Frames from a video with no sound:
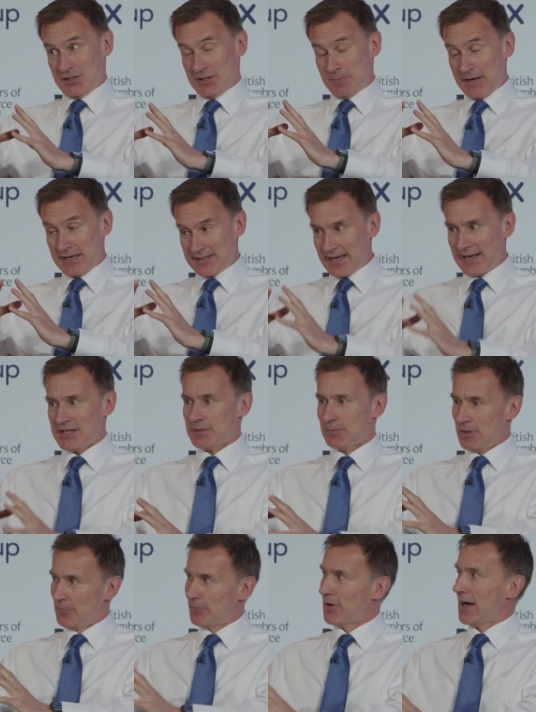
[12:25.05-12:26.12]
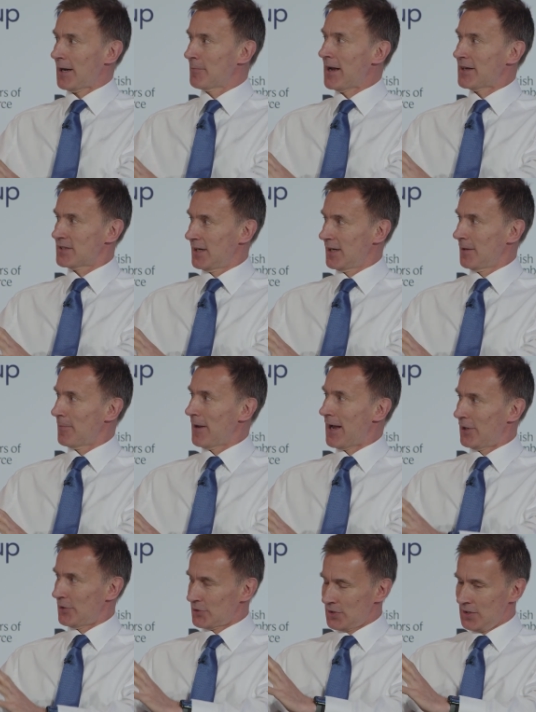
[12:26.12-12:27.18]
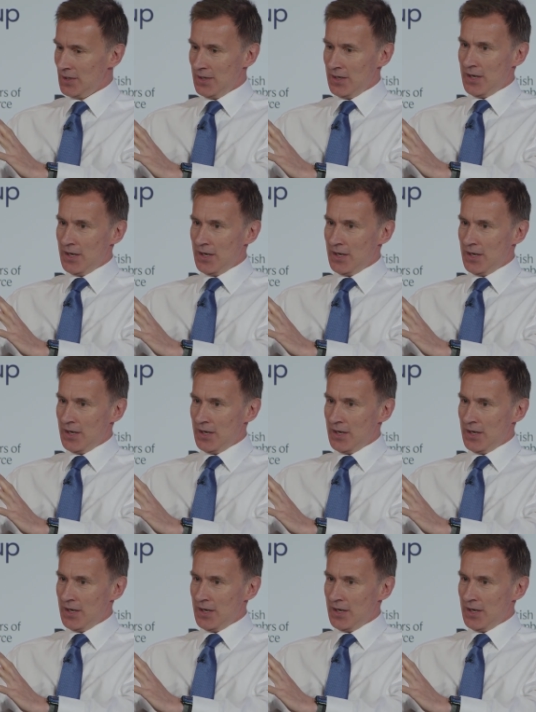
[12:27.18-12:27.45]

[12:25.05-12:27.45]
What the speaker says: to be sensible and pragmatic about